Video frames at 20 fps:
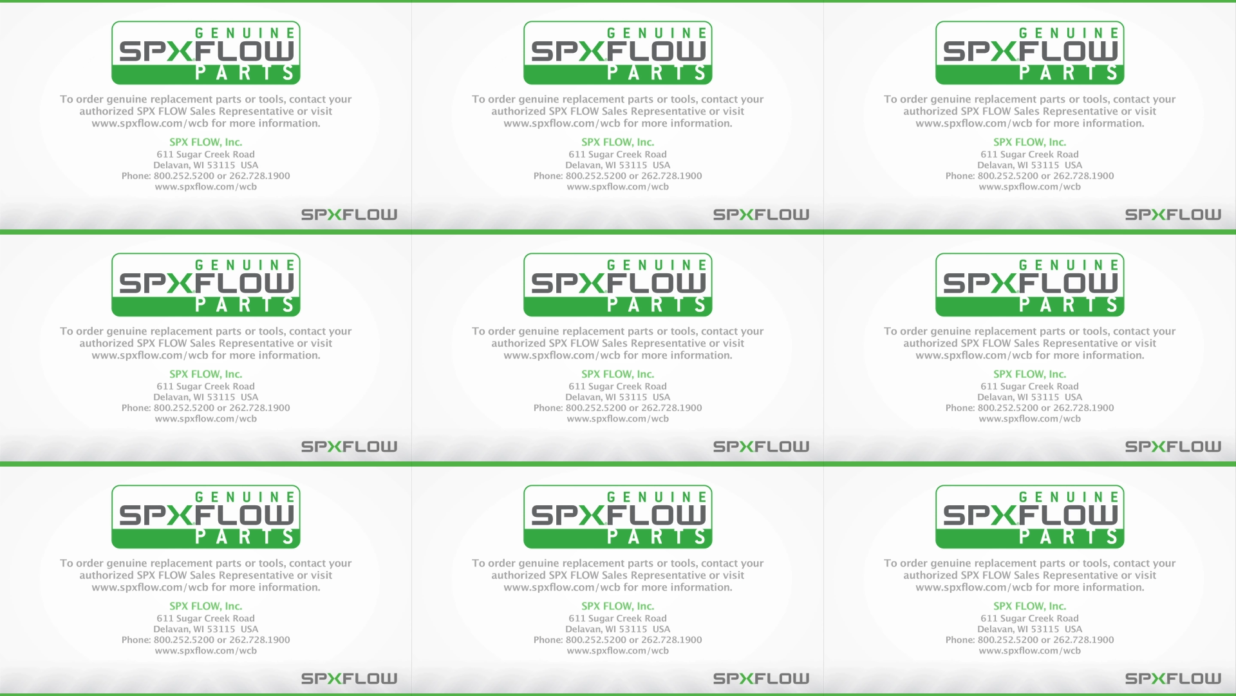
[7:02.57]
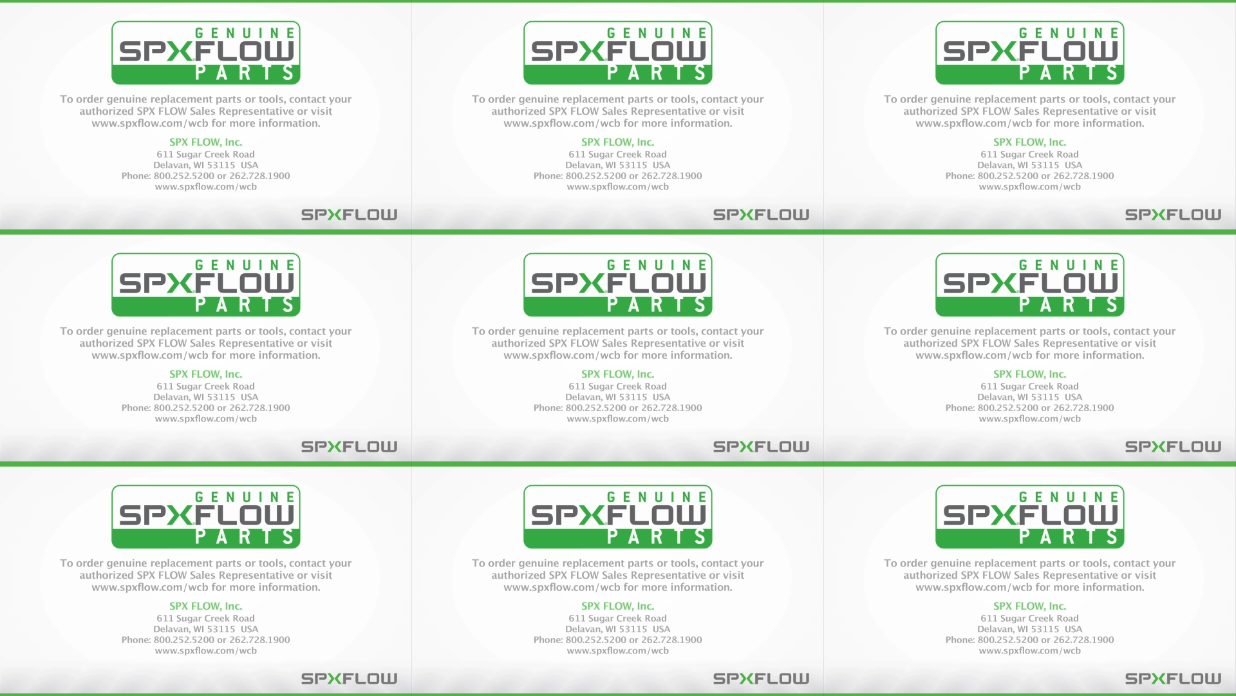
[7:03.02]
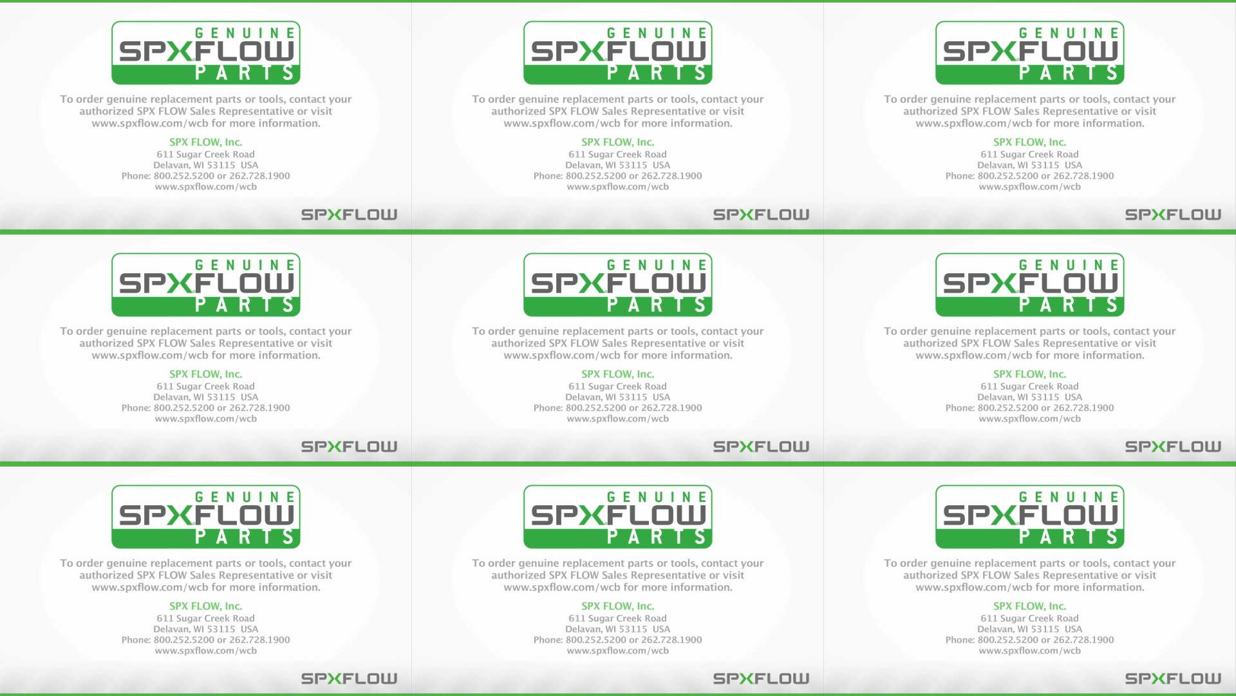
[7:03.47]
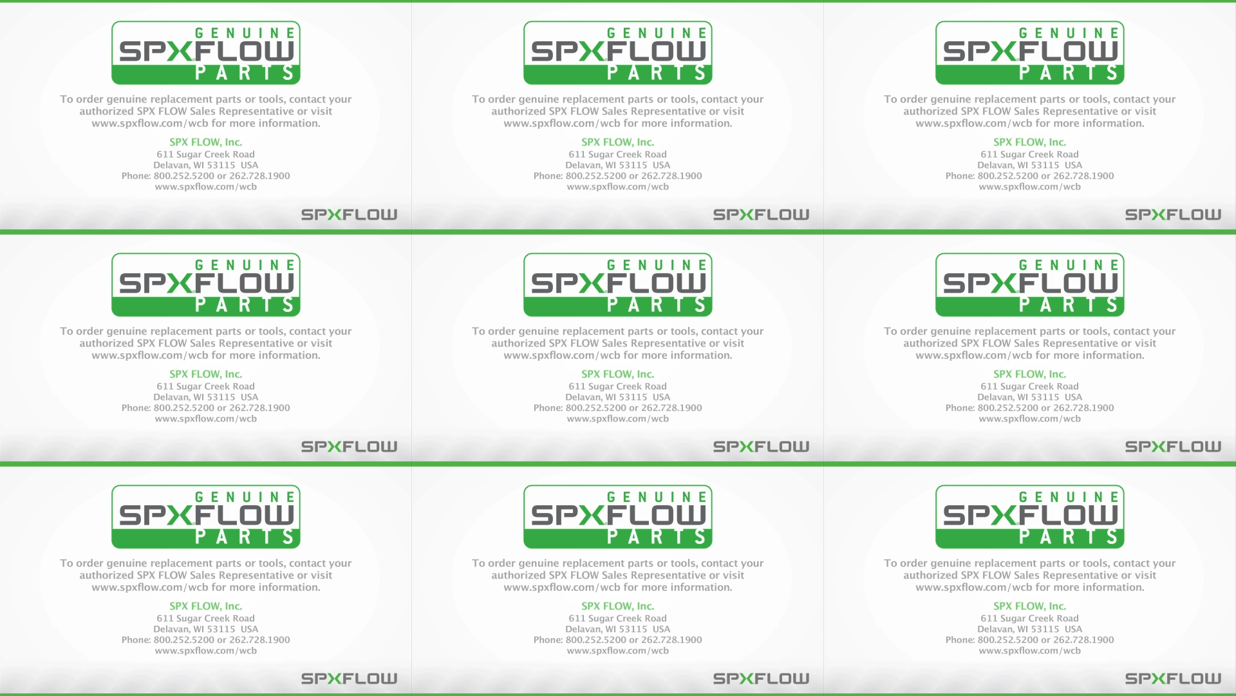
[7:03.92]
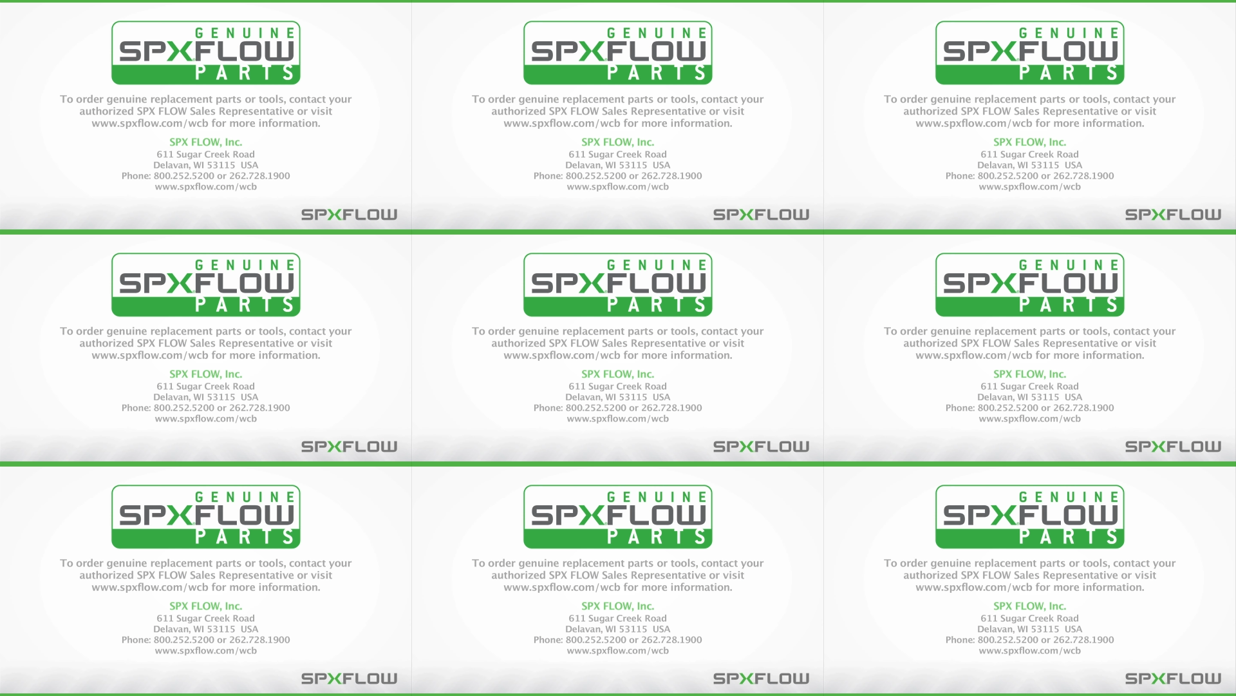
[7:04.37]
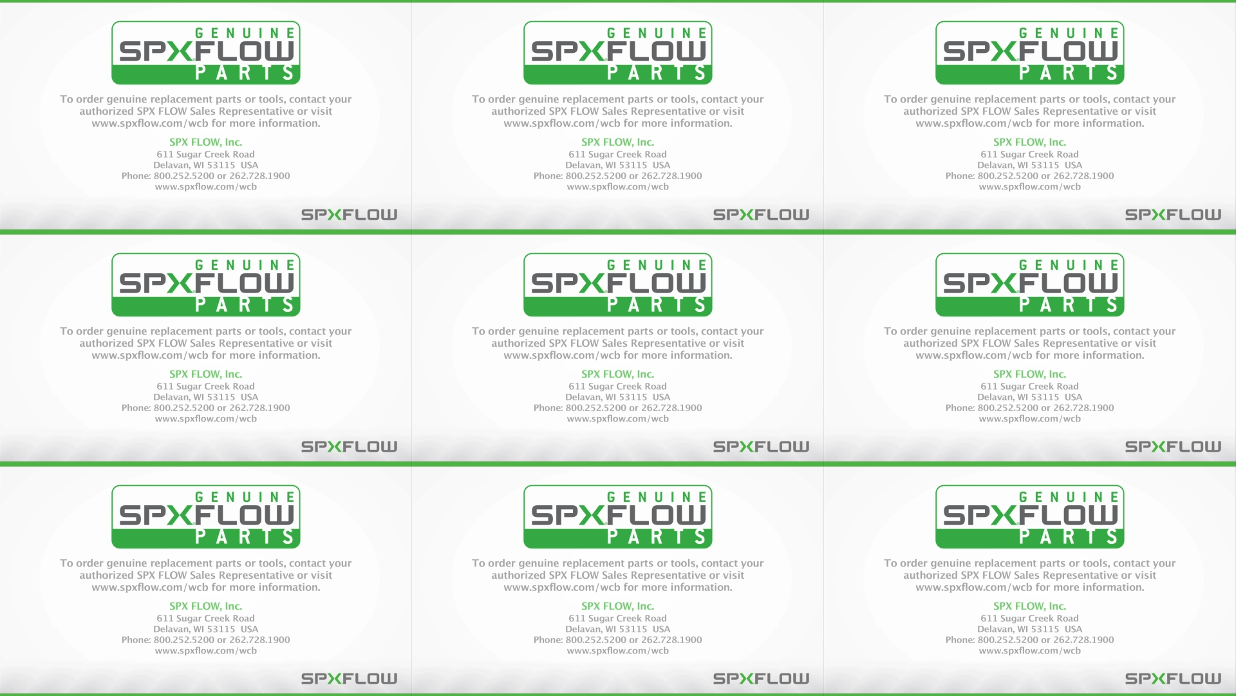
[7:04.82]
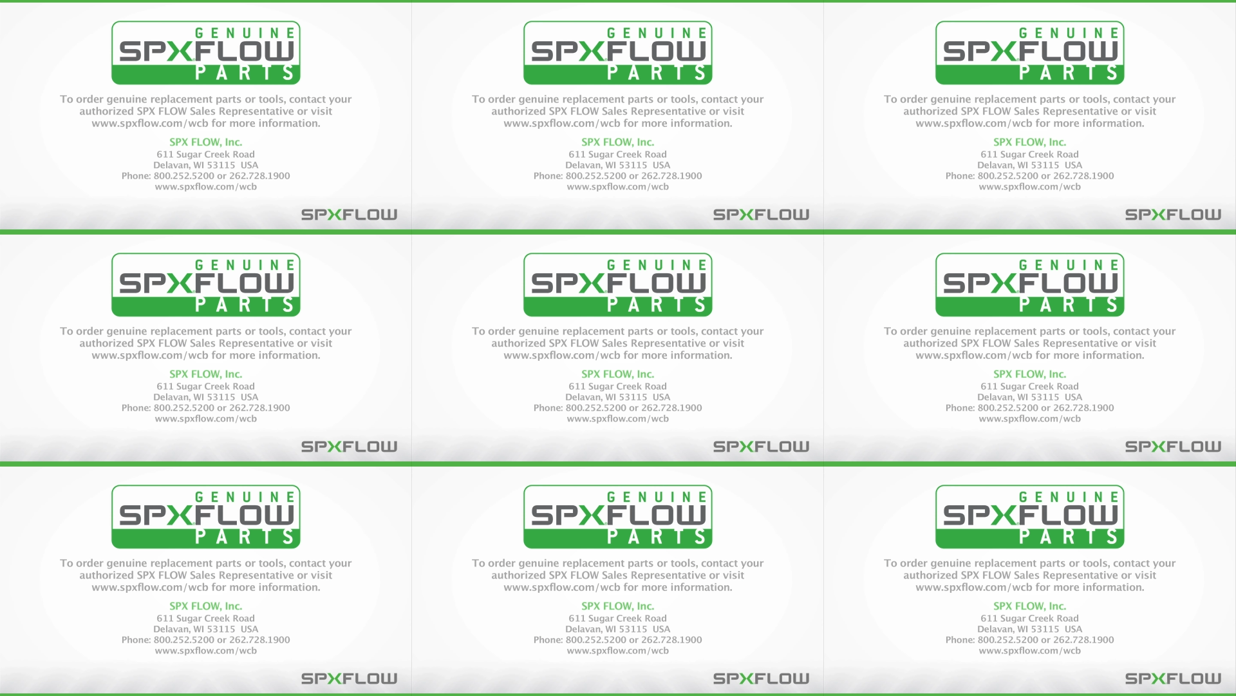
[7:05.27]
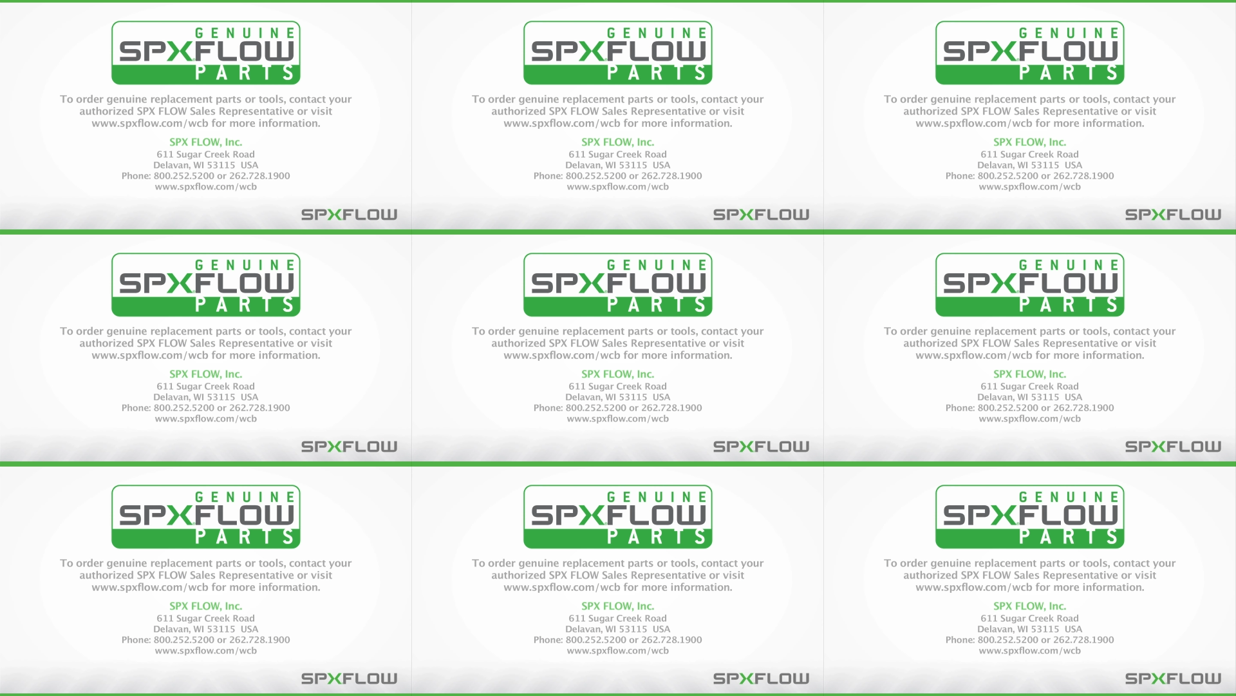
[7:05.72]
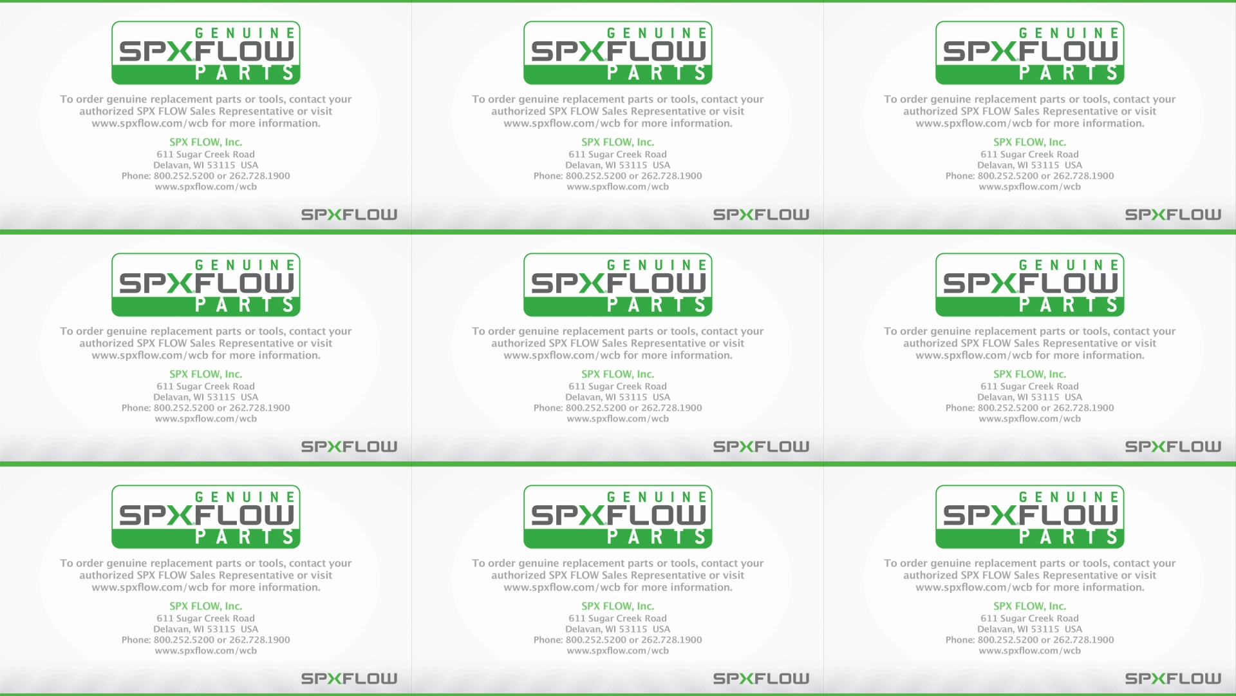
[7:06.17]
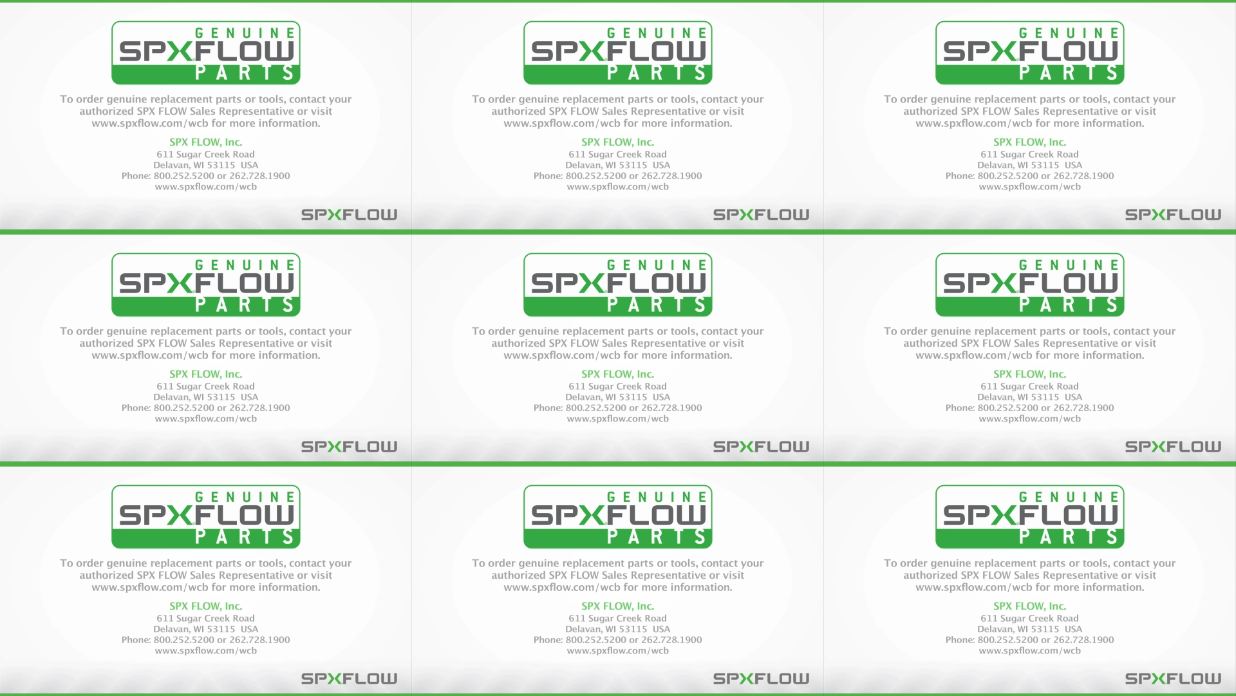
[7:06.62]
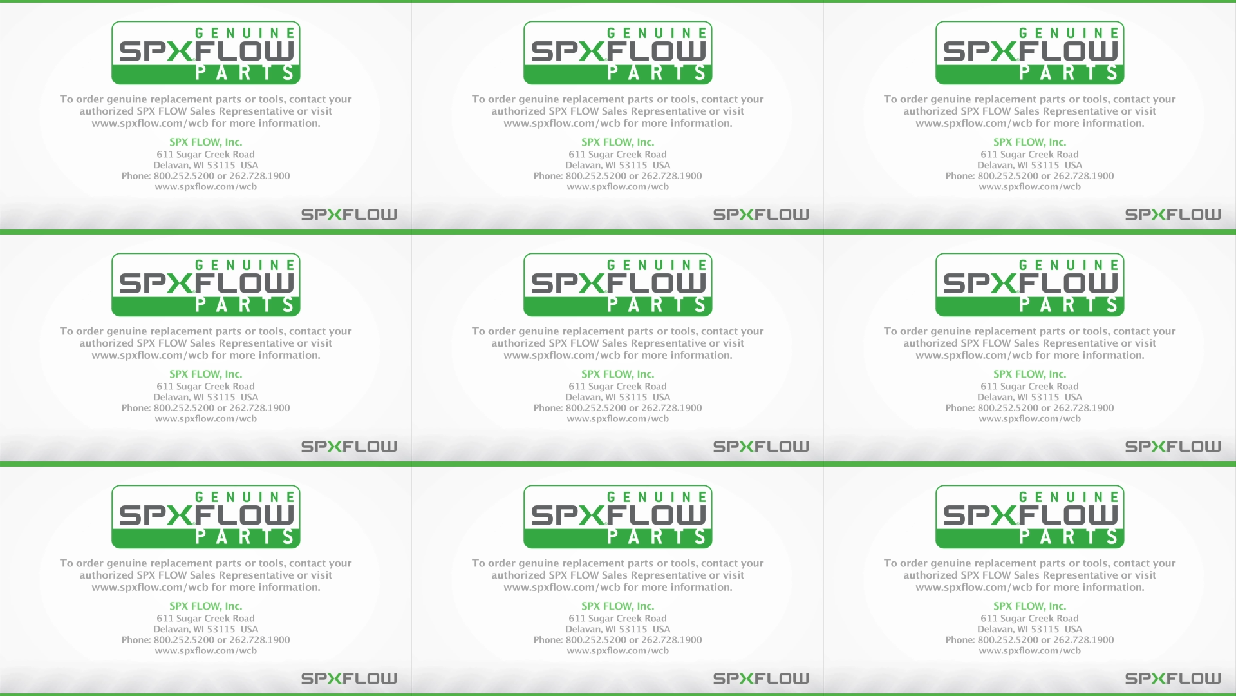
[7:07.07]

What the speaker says: No face is visible, so there are no lips to read.